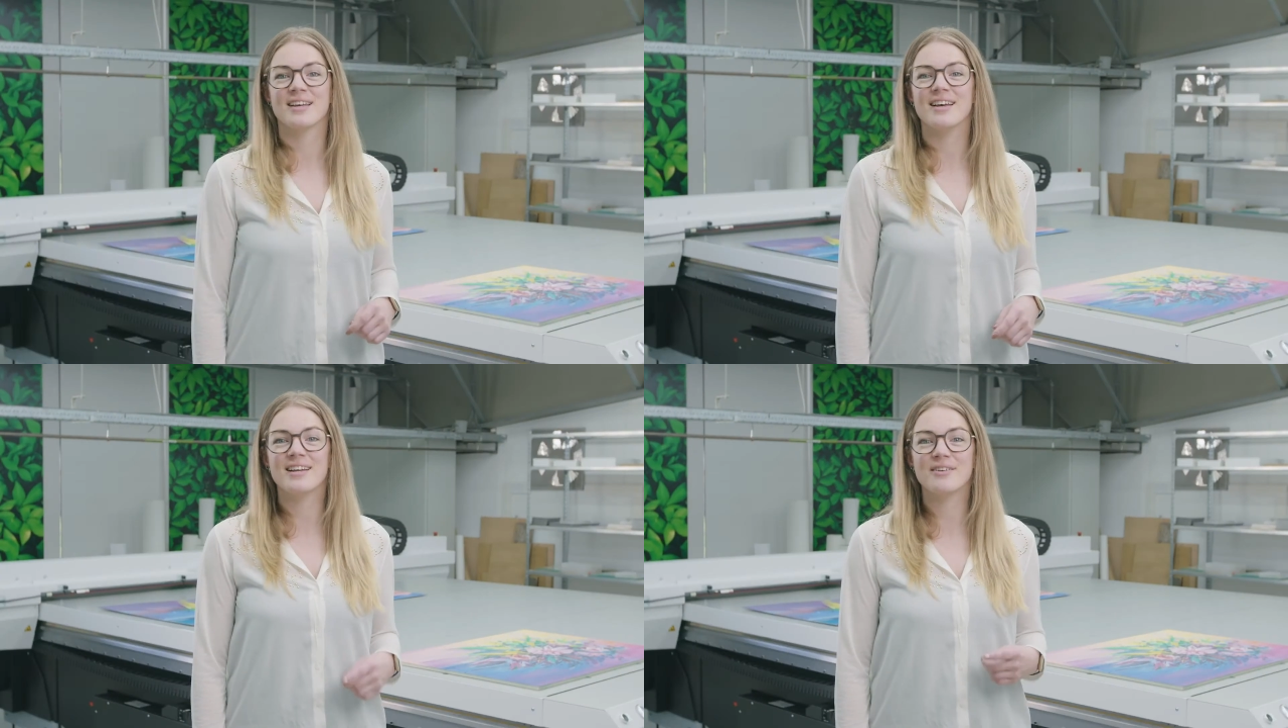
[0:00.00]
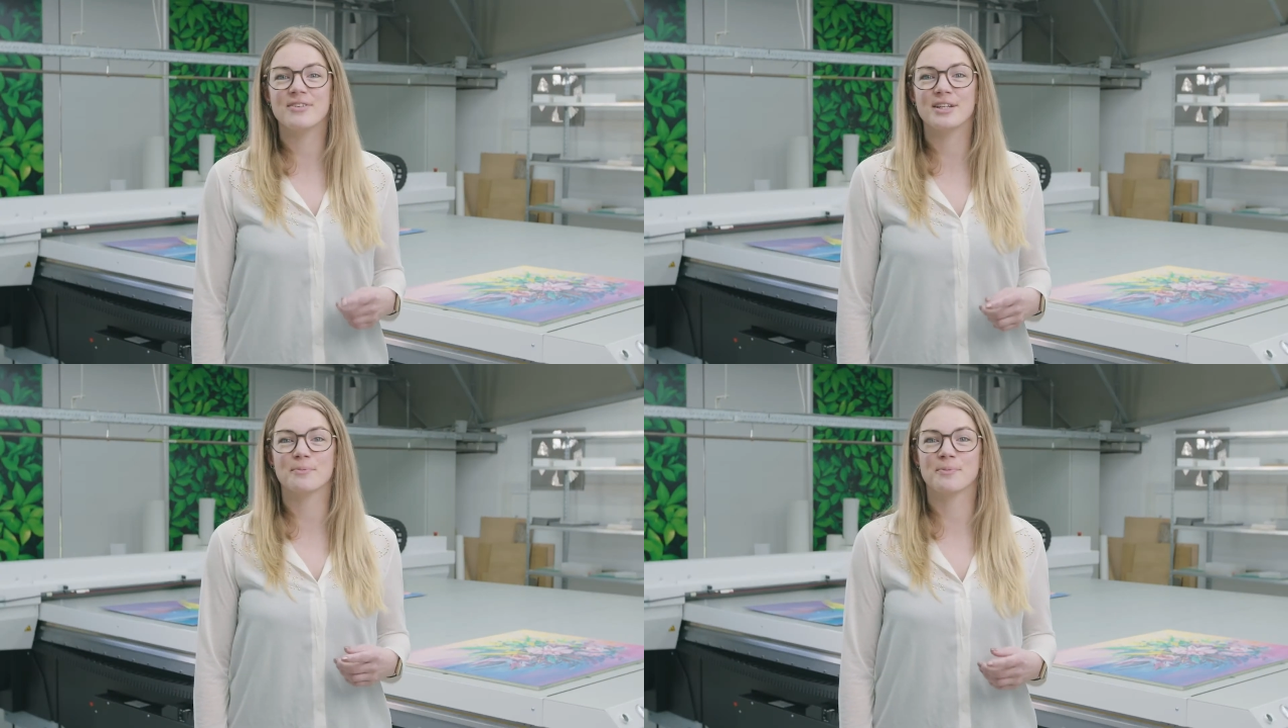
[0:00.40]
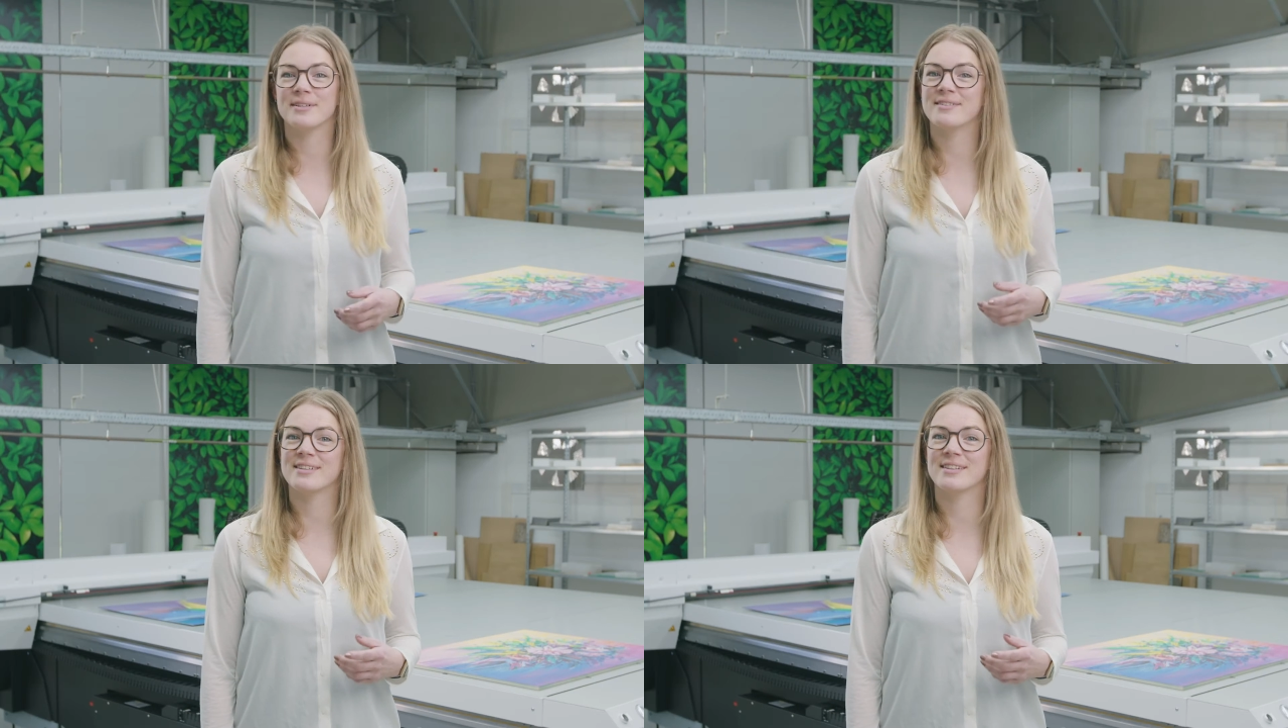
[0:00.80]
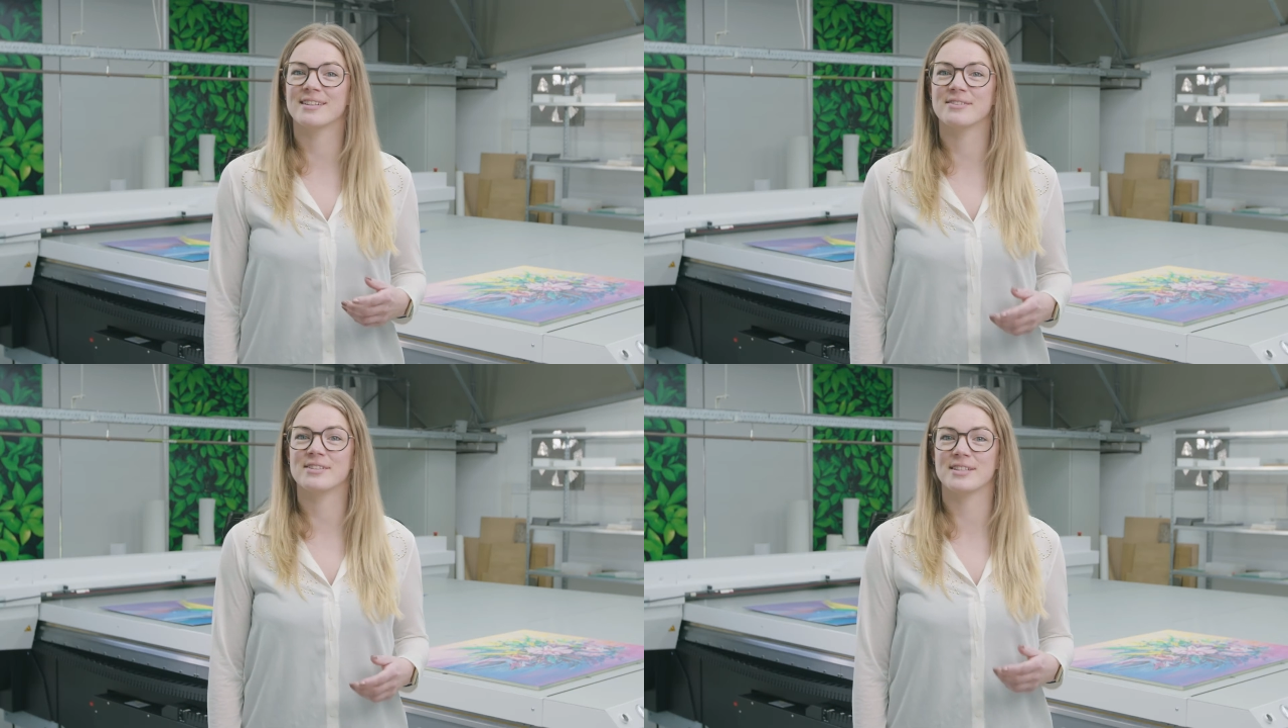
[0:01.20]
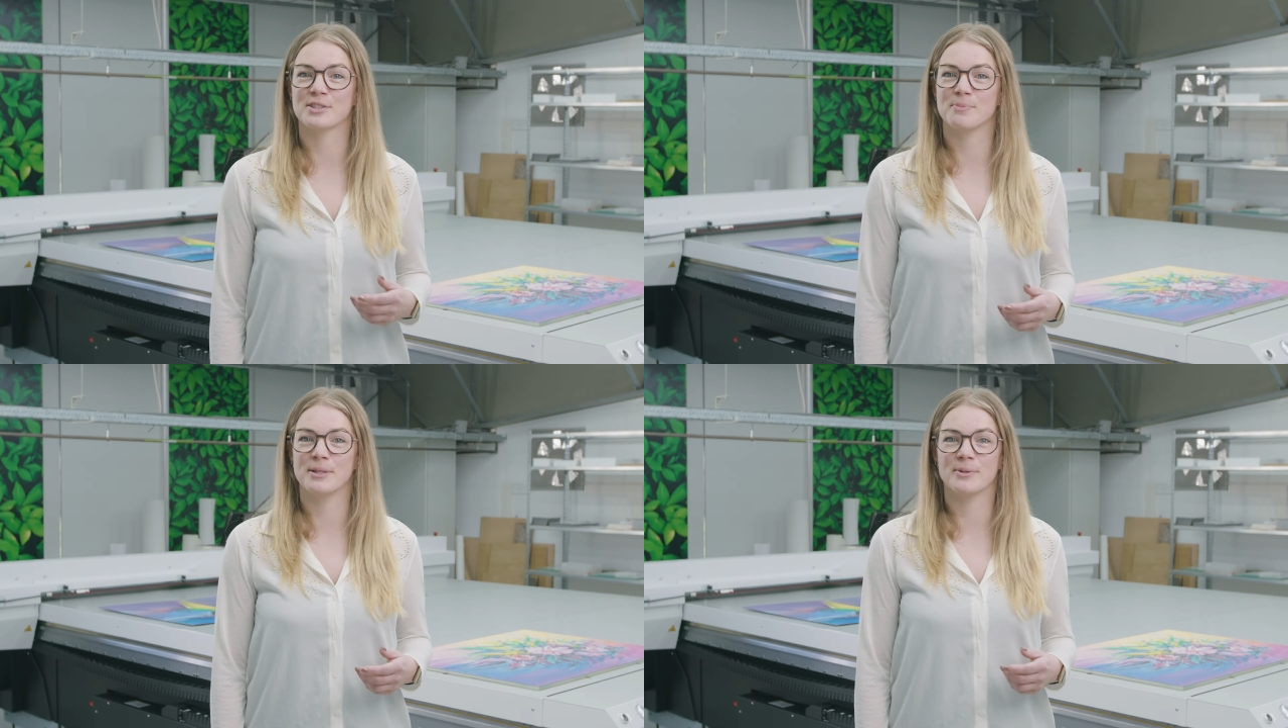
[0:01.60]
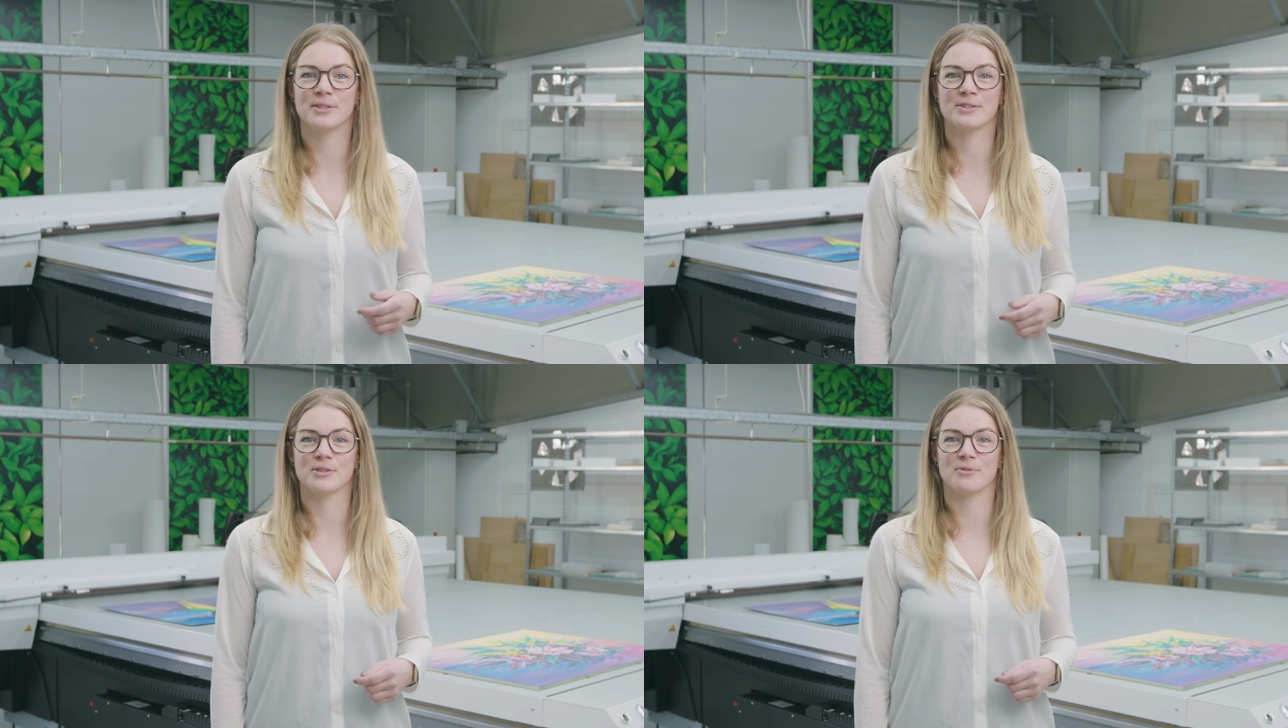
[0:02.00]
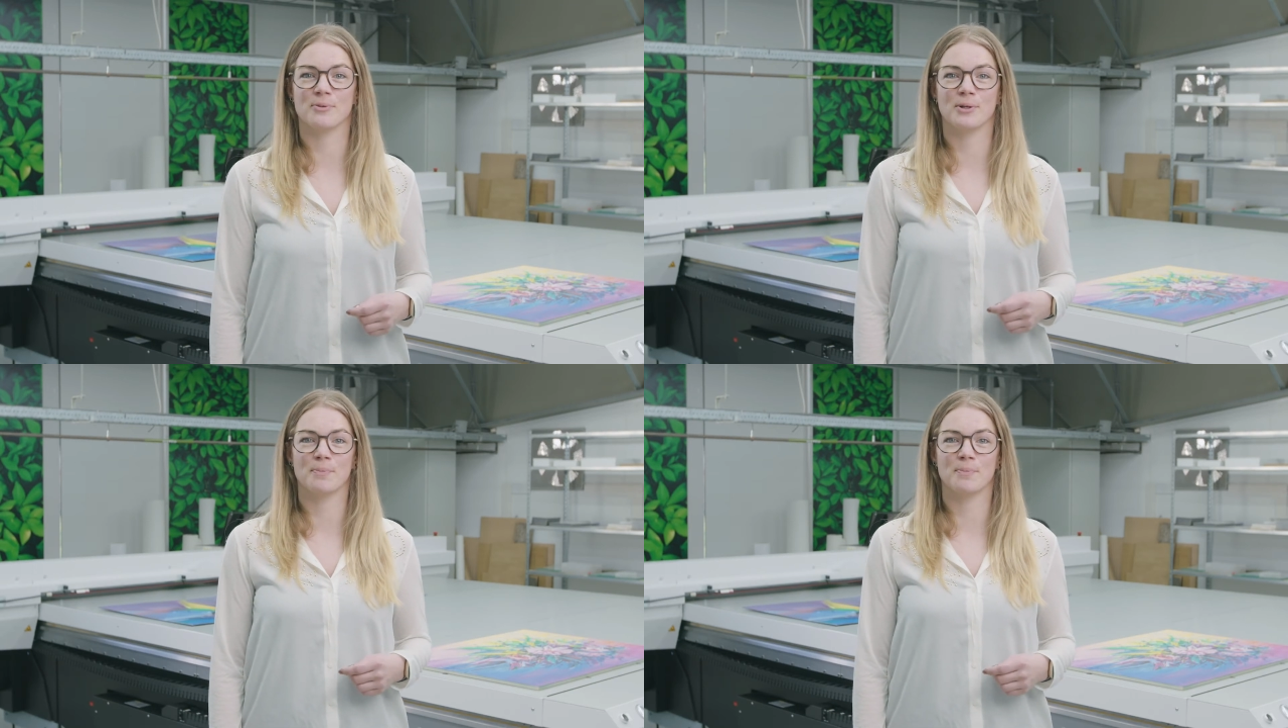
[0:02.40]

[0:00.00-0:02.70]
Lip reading: Elevated printing gives the experience of a real